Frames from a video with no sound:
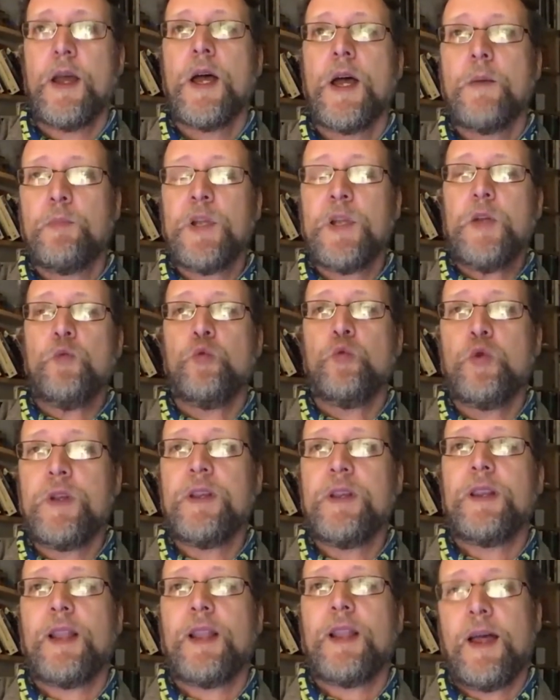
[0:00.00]
but you wouldn't
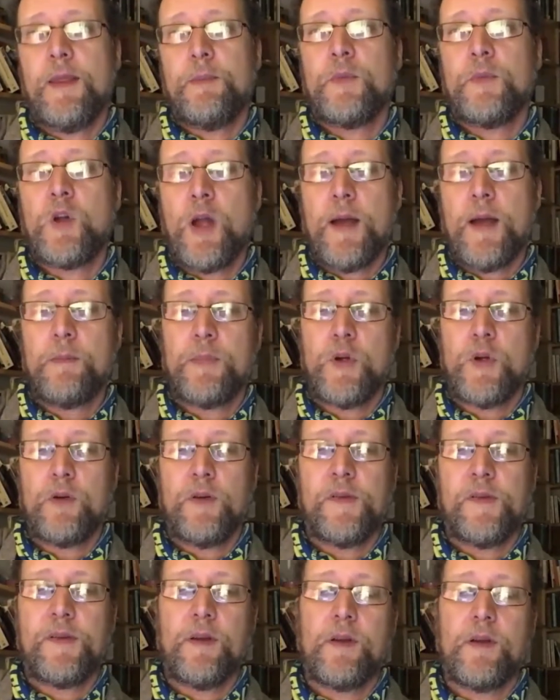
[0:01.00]
let them get beyond a
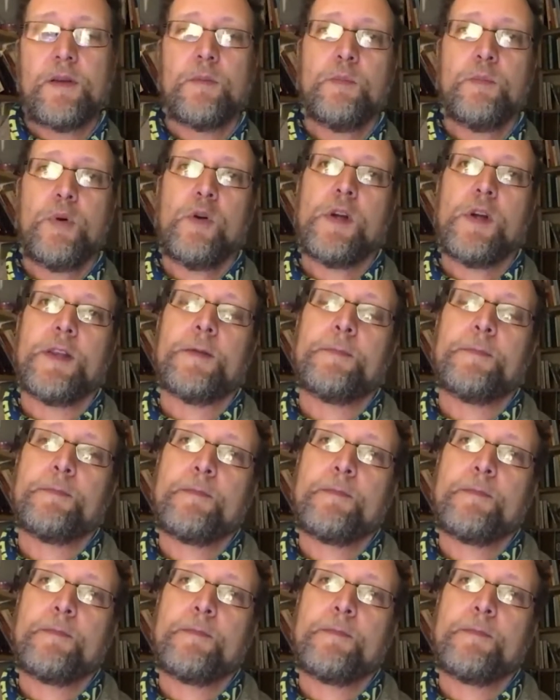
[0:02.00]
certain point.